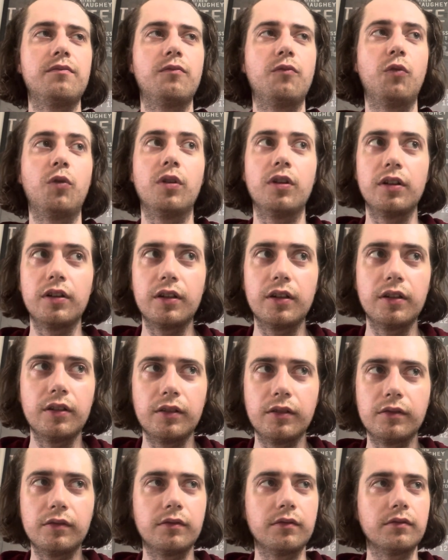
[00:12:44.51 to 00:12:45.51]
work
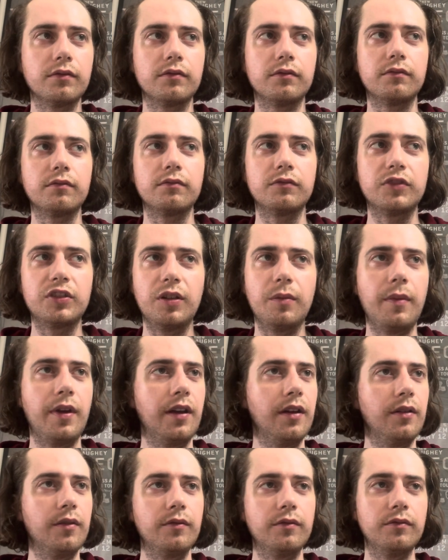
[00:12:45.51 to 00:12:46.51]

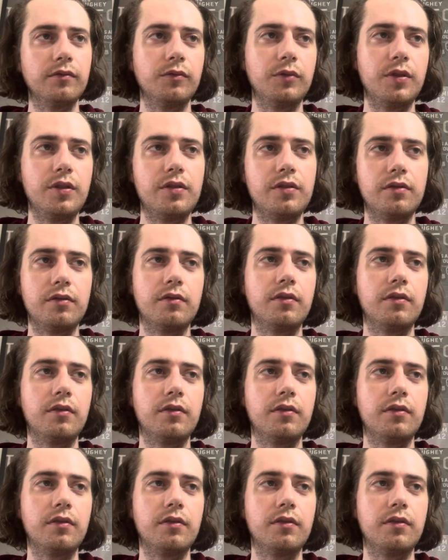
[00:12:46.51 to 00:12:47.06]
somehow, which